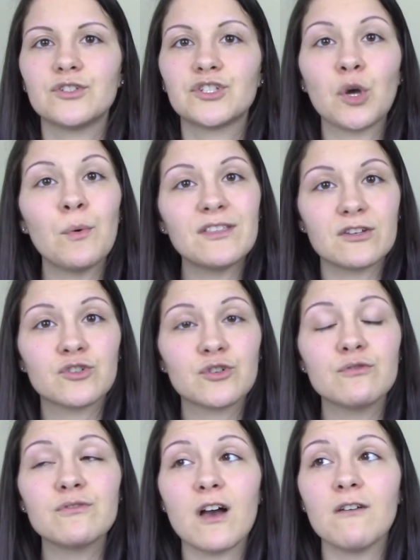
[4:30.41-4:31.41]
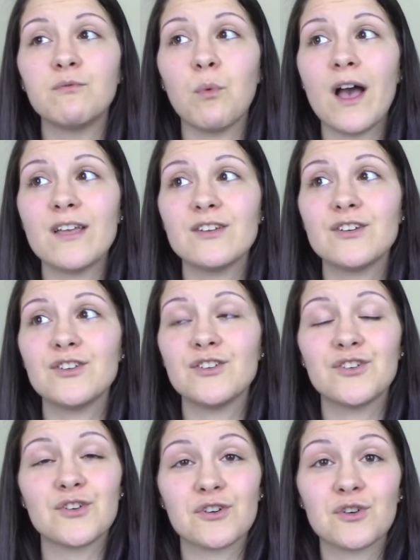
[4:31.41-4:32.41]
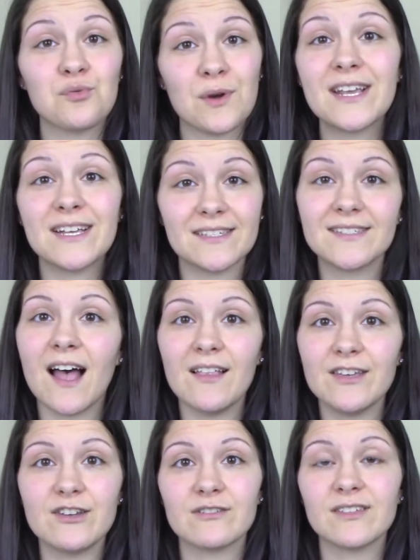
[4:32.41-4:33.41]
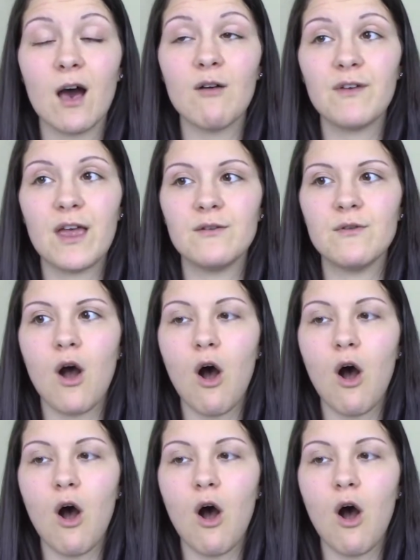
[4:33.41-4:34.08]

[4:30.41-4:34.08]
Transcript: showing the truth of what your critic is telling yourself and